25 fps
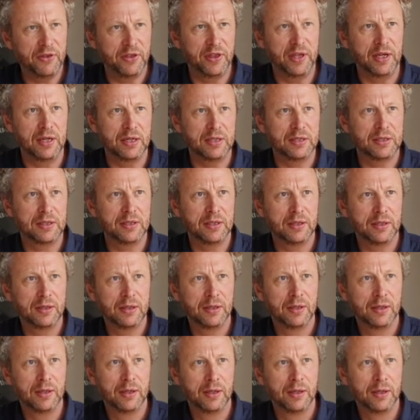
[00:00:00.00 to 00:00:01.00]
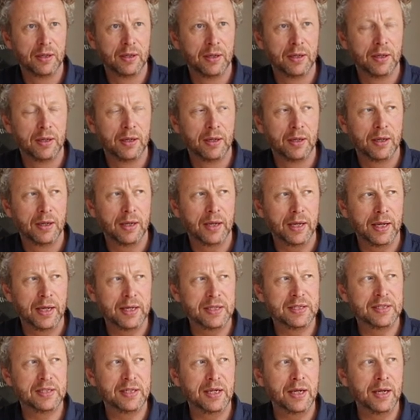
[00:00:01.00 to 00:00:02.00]
things
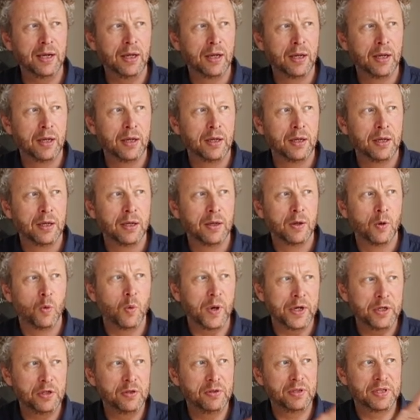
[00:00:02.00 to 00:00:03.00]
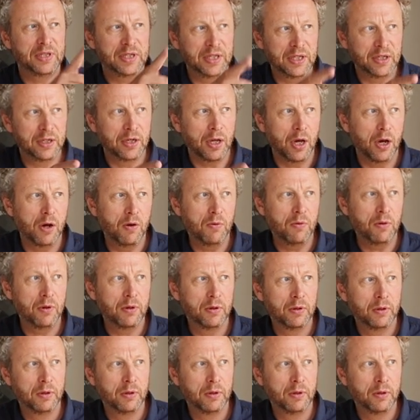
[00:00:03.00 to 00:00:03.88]
and say, what you see now,